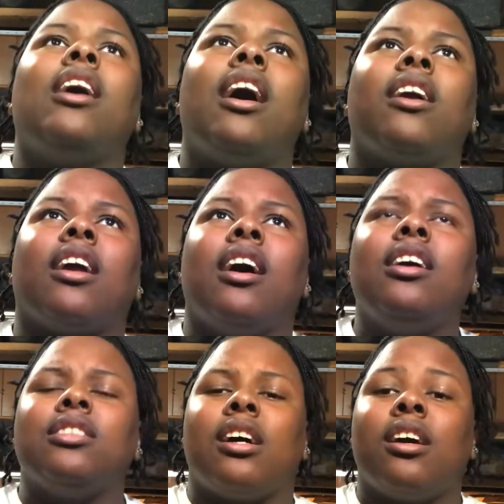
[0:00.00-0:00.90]
I heard a
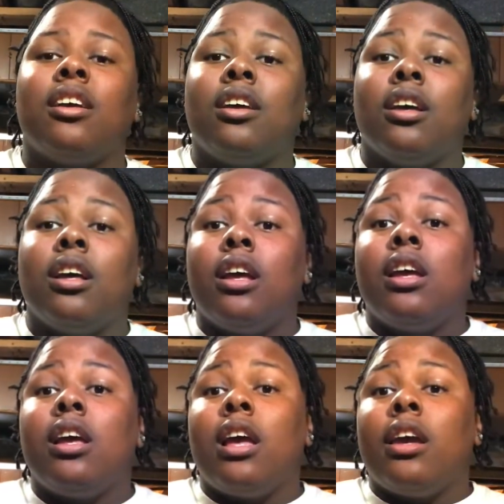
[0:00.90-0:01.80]
gunshot.
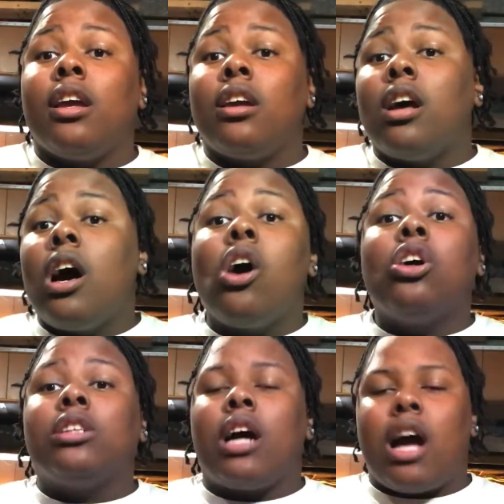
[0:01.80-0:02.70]
Whole
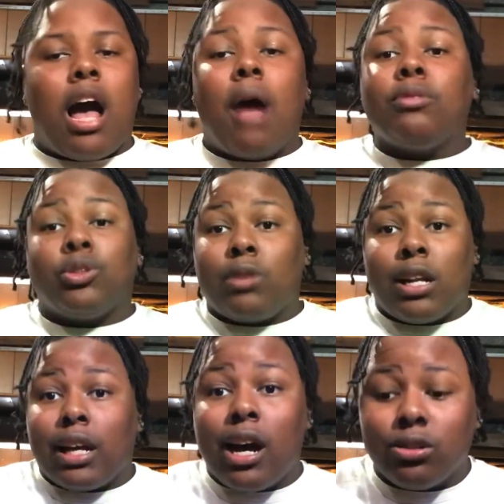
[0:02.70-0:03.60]
time, I am just
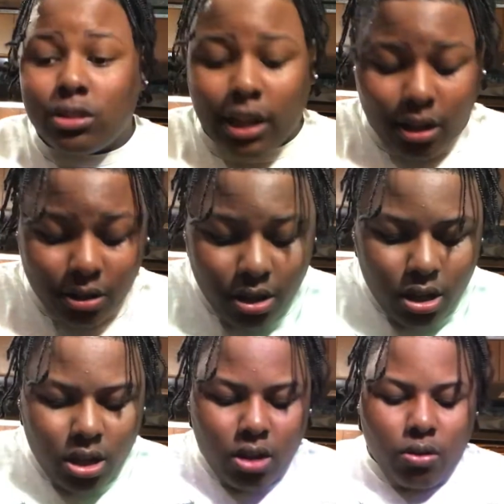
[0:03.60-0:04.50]
around the house,
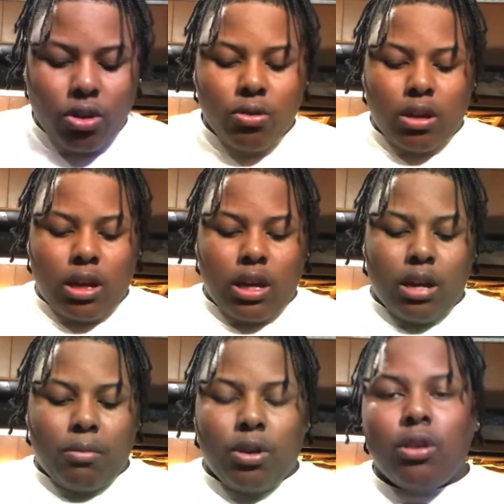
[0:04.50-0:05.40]
like, when you a kid,
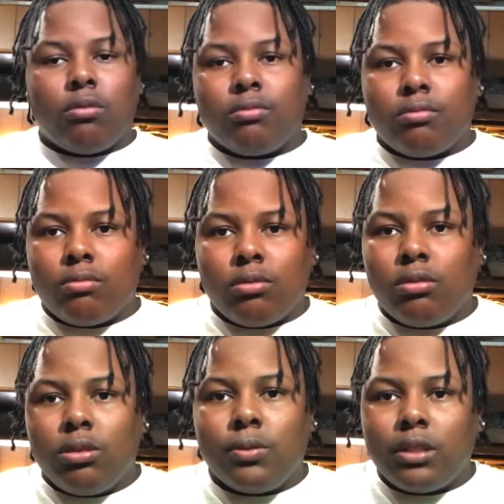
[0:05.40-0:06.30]
but you don't,
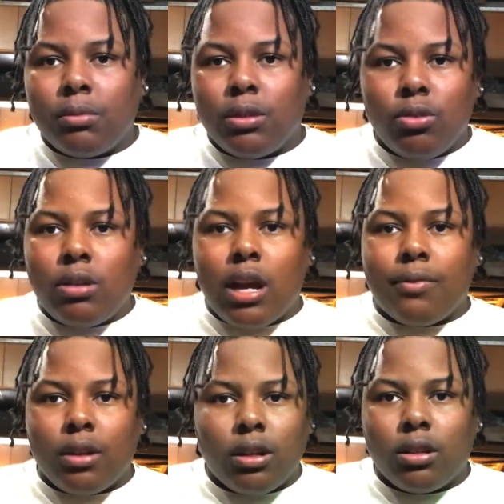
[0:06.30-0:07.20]
you feel me? You not
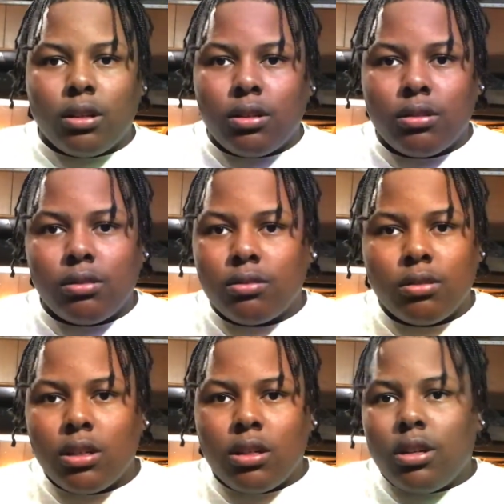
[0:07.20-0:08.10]
finna
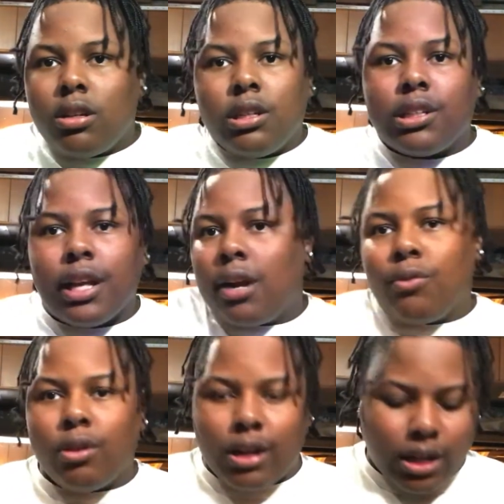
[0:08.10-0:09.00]
stay there
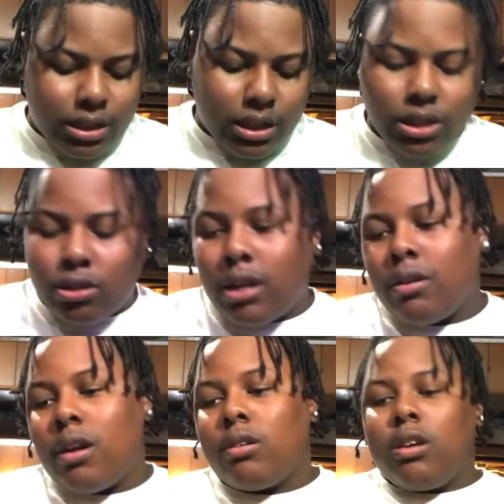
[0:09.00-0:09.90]
for a gunshot. So I,
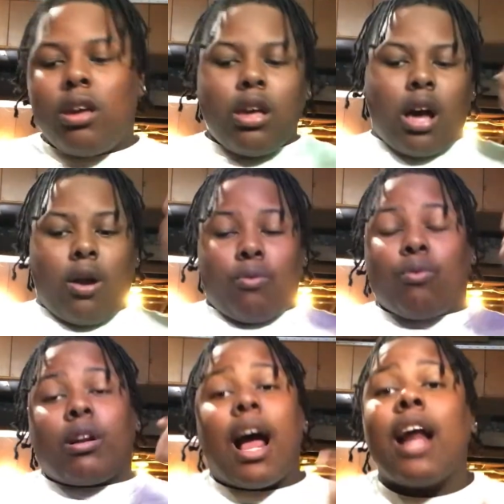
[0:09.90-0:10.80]
I,
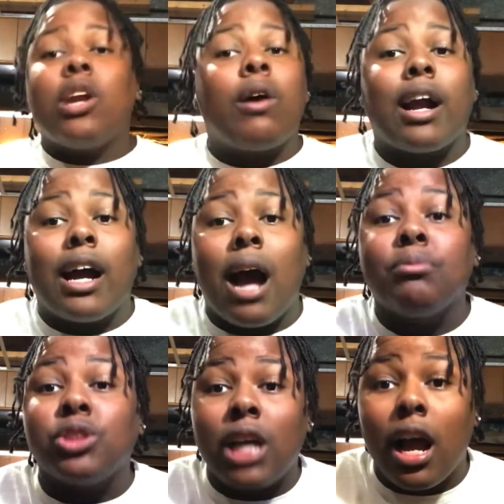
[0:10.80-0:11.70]
I, not knowing I got, I'm
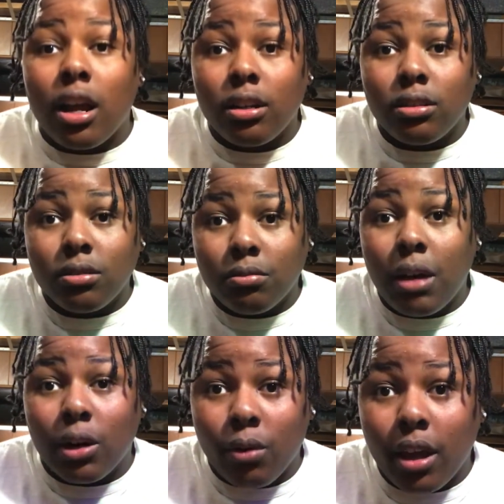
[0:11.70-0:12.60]
shot.
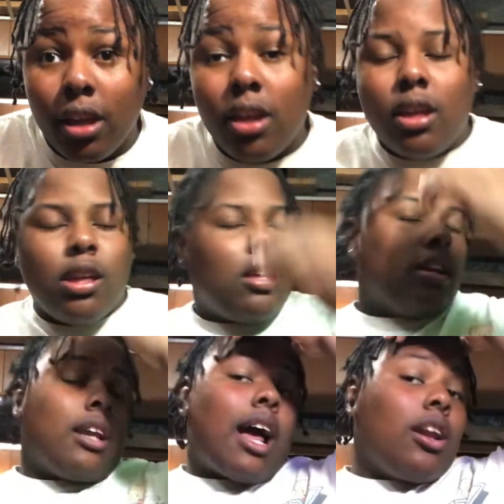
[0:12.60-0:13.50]
By the way,
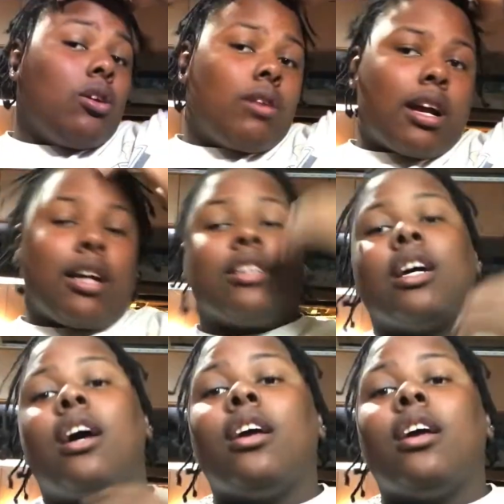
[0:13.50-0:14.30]
not knowing I got shot.